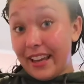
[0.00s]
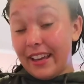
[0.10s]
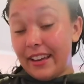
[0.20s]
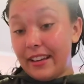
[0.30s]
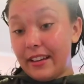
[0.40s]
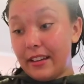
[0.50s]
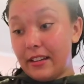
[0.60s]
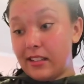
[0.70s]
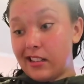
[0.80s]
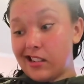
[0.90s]

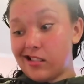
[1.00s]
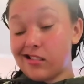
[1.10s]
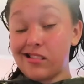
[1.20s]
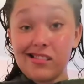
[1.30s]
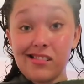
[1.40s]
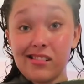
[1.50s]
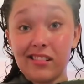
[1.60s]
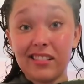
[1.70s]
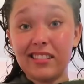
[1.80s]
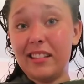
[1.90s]
and
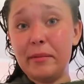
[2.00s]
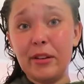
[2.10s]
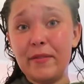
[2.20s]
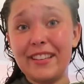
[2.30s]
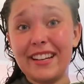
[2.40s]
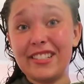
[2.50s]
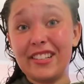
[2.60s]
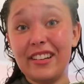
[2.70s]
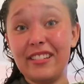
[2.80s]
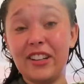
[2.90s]
let me know if you think I
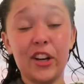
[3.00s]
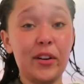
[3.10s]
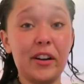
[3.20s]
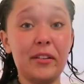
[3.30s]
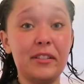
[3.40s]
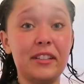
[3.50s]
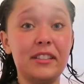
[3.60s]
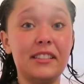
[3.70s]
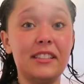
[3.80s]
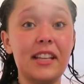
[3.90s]
should grow it out
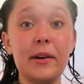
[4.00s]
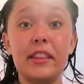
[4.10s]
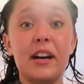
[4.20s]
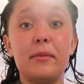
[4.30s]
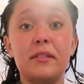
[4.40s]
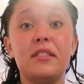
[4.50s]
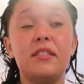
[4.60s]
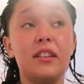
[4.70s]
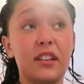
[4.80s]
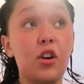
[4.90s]
because that that was
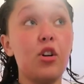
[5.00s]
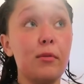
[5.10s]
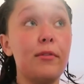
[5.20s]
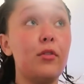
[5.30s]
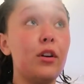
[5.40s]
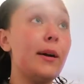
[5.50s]
the goal before.